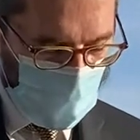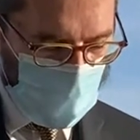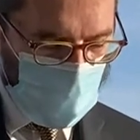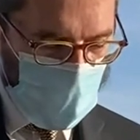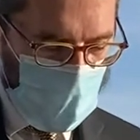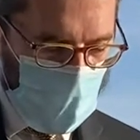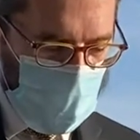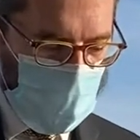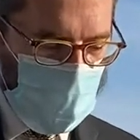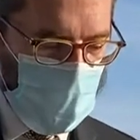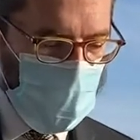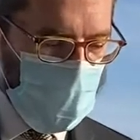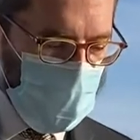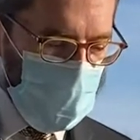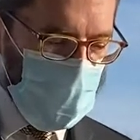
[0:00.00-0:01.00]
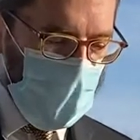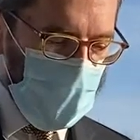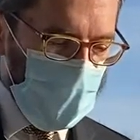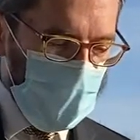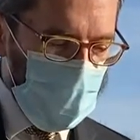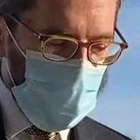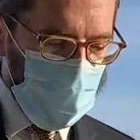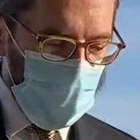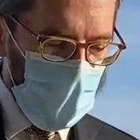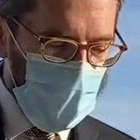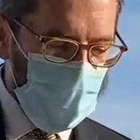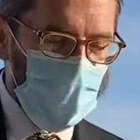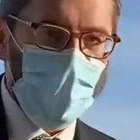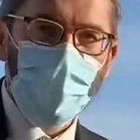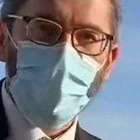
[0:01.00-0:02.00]
And a little joke that he made that
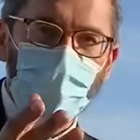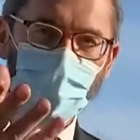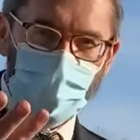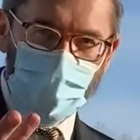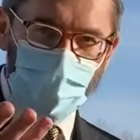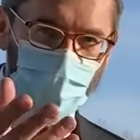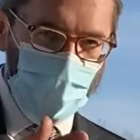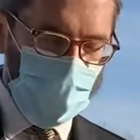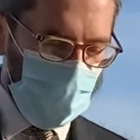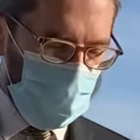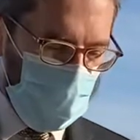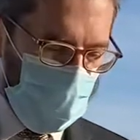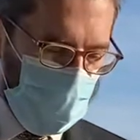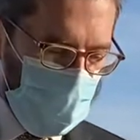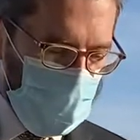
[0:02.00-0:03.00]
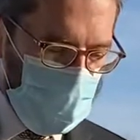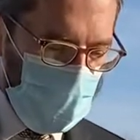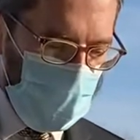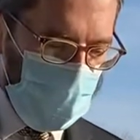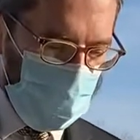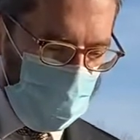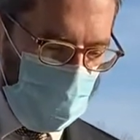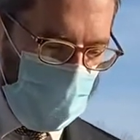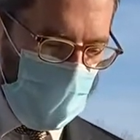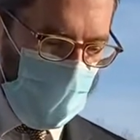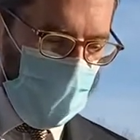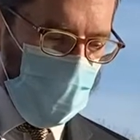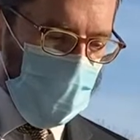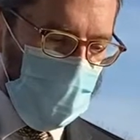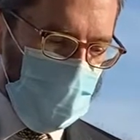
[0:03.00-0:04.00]
I think Stuart would appreciate was